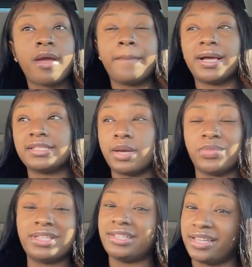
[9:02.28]
Because I'm
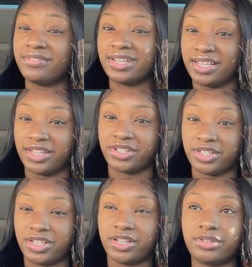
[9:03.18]
really loving it here,
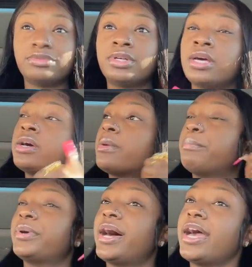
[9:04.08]
you know.
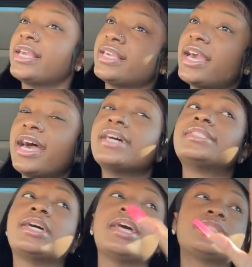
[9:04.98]
But yeah,
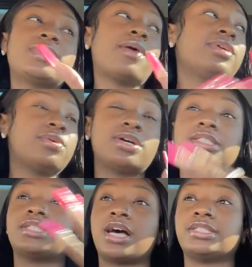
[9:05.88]
so that's what I really
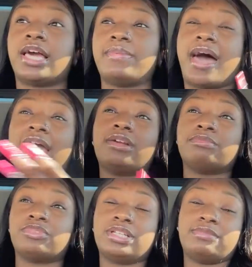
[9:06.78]
wanted to talk to y'all about. I
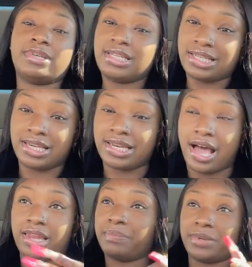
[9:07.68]
didn't really mean to get
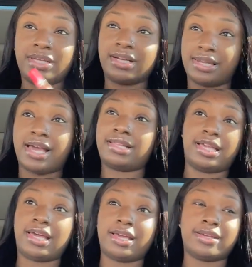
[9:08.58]
all up in there like
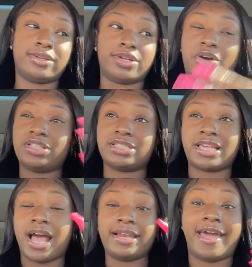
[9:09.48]
that, you know. It just
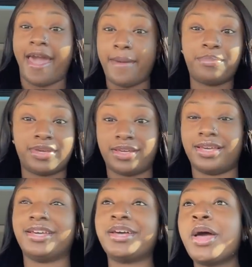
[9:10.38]
kind of
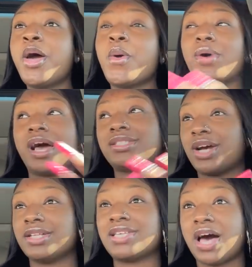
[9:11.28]
happened. When I
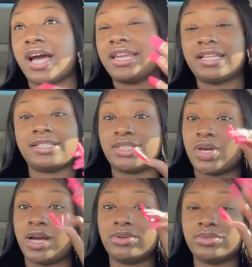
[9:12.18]
started talking, I just
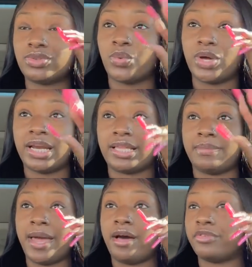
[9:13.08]
started running at
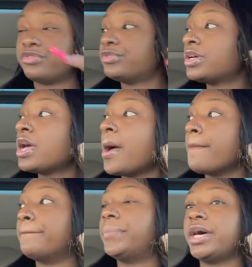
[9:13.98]
the mouth.
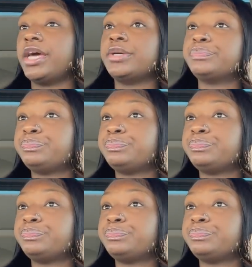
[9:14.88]
But